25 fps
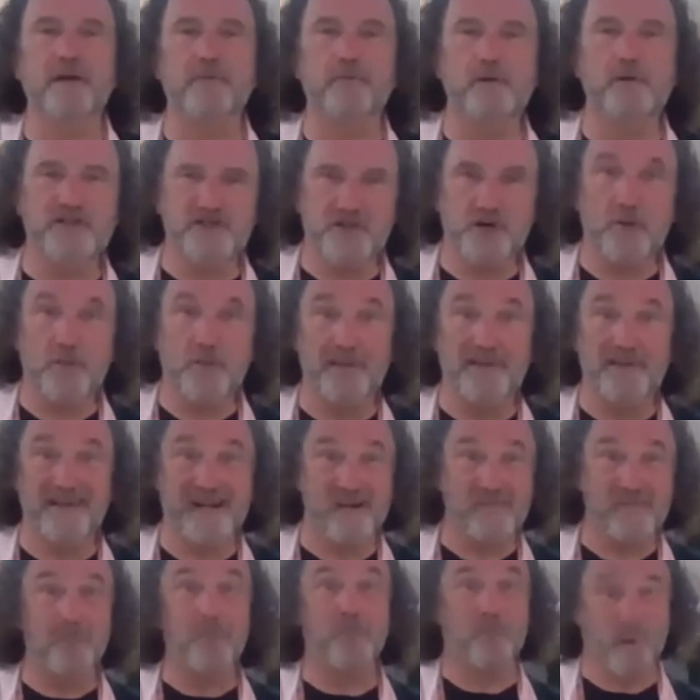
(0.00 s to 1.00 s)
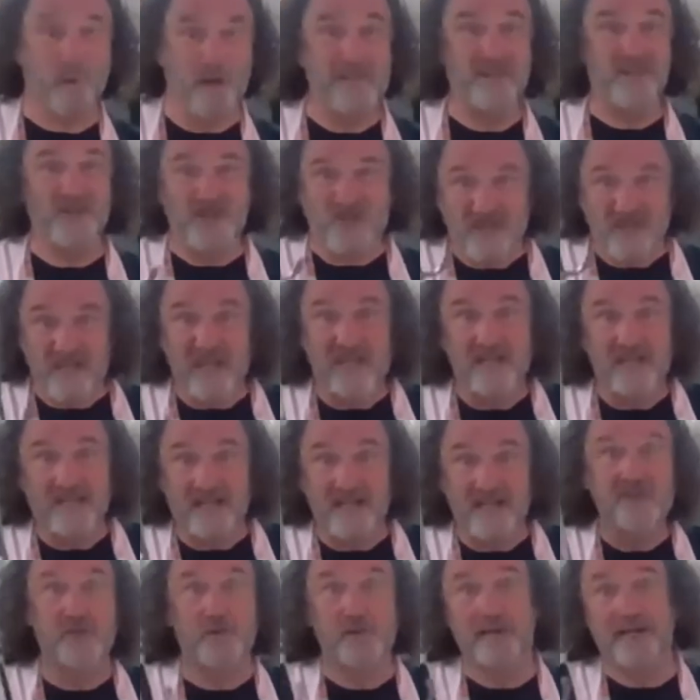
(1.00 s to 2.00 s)
if we sharpened it up,
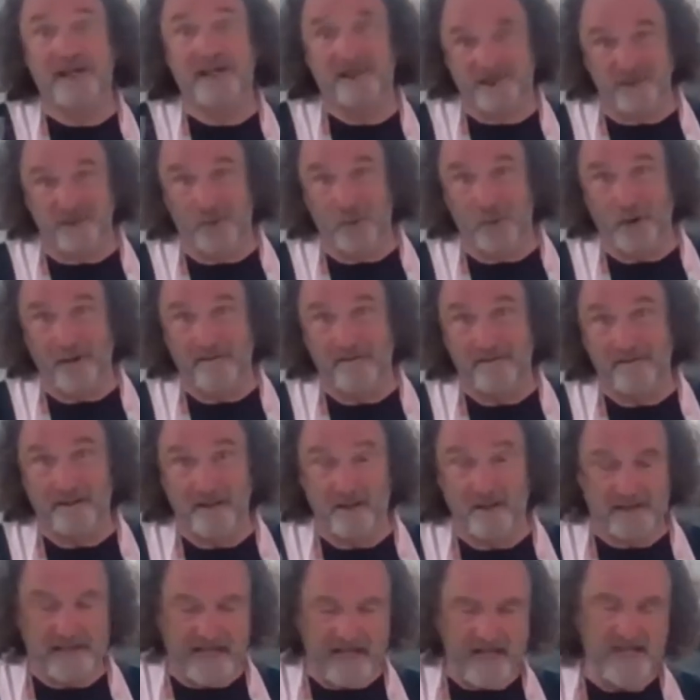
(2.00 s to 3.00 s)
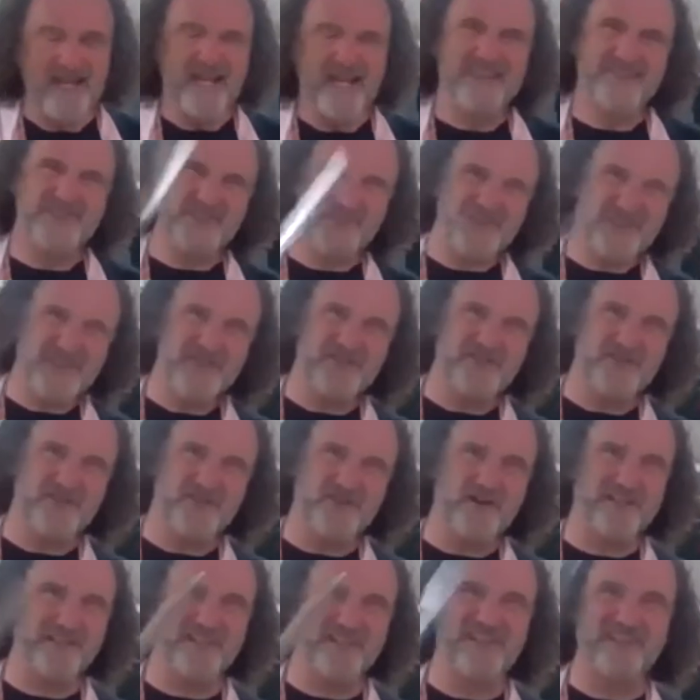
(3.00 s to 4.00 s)
it's really a sword. Okay, it's just
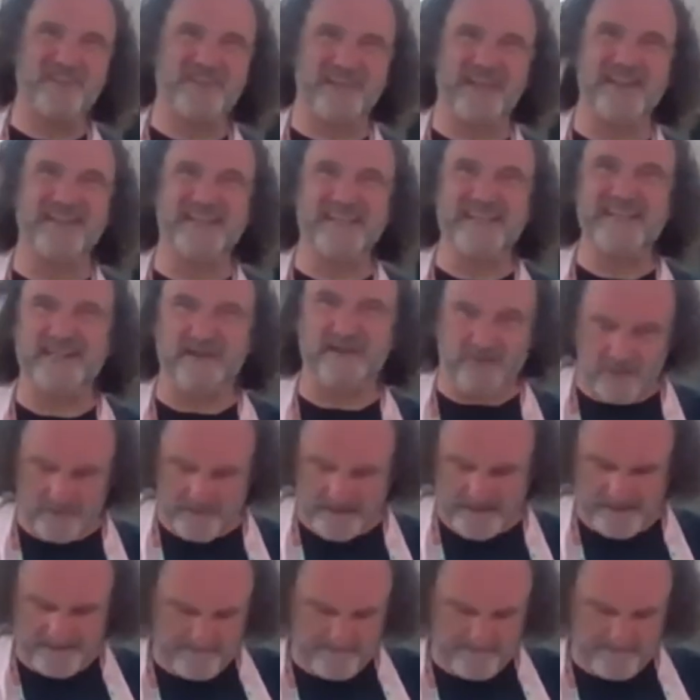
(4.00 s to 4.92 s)
constructed slightly differently.